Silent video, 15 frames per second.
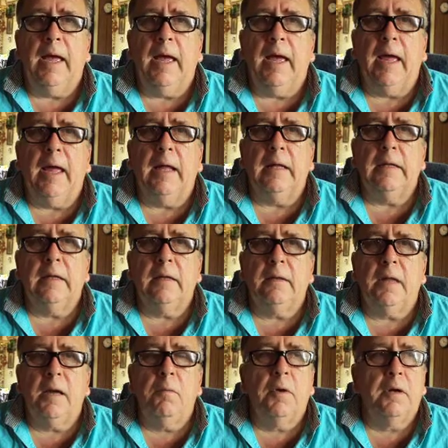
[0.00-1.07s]
and
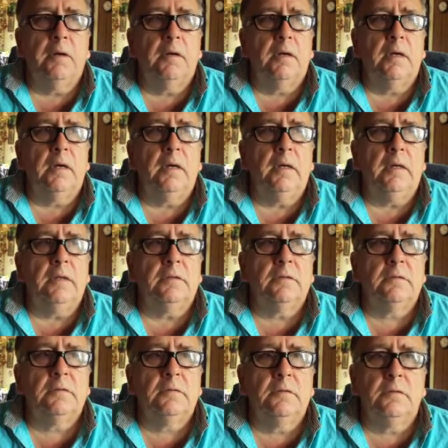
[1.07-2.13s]
they went on
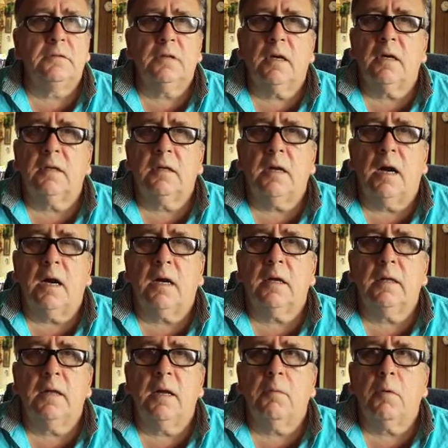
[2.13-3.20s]
as soon as it got
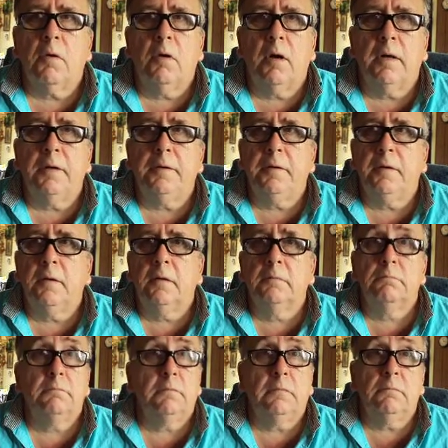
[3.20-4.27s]
dark, and they were on
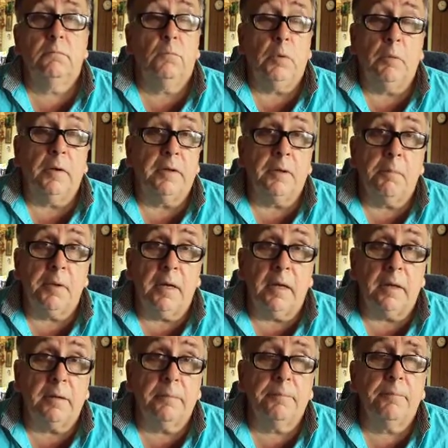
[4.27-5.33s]
until we went to
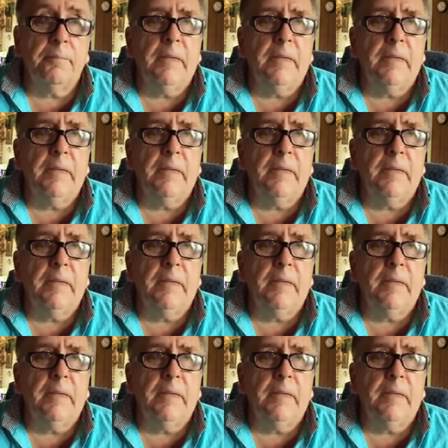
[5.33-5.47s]
bed.